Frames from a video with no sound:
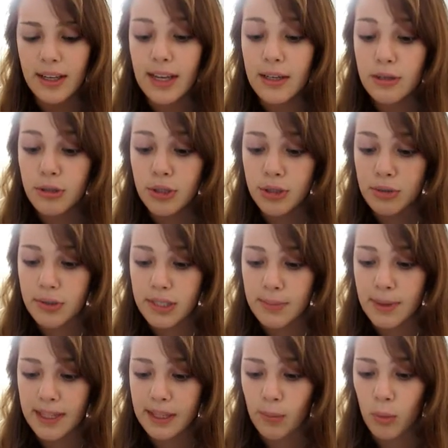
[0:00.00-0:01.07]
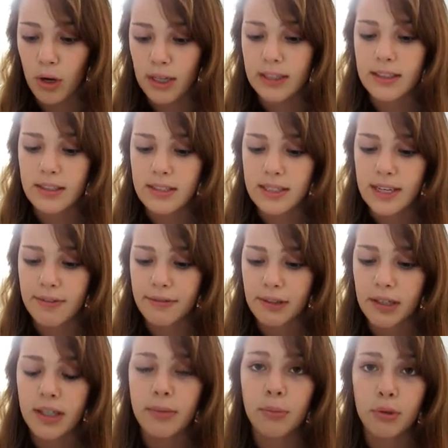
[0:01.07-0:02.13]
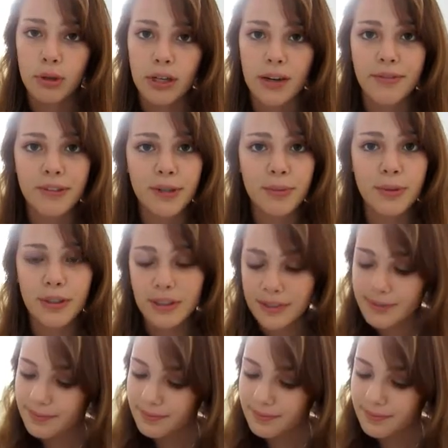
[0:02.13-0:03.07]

and new shoes to make them walk there safer and more comfortable.